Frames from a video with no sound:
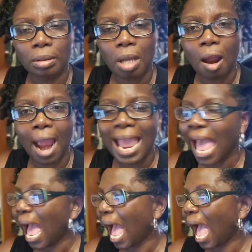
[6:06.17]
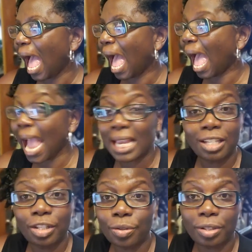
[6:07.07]
All right? I
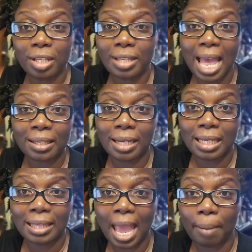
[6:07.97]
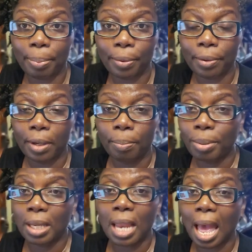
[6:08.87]
can use this as an example,
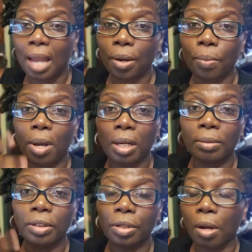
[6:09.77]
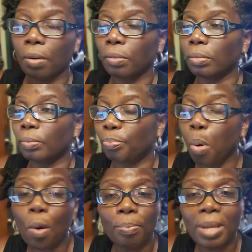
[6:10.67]
but I don't want to,
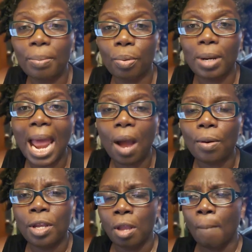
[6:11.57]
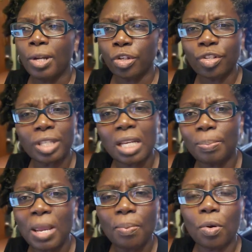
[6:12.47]
pinpoint out. But you see
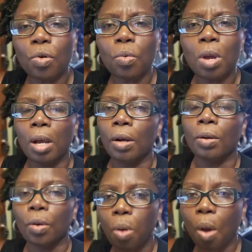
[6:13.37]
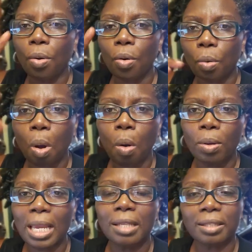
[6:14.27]
people who, quote unquote,
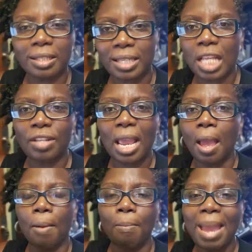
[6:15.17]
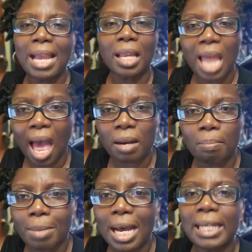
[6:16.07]
get success. They make a lot of
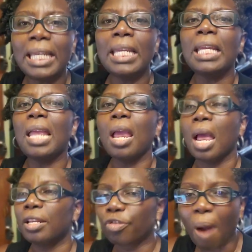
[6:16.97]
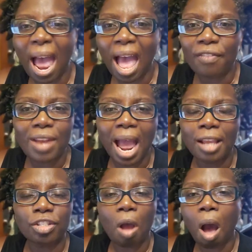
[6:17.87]
money. They drive
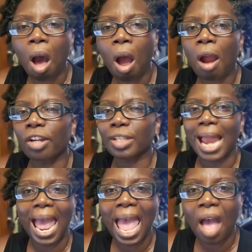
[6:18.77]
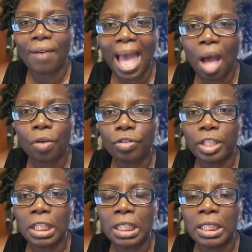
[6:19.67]
nice cars and have
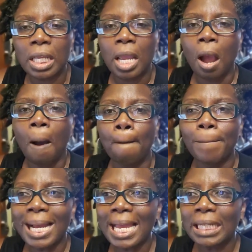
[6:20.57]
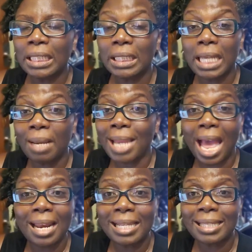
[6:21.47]
houses. But deep
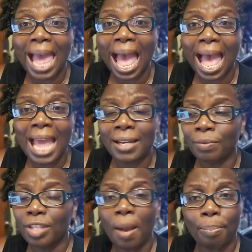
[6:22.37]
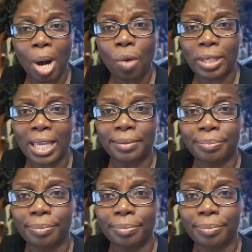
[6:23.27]
down inside, they're broken.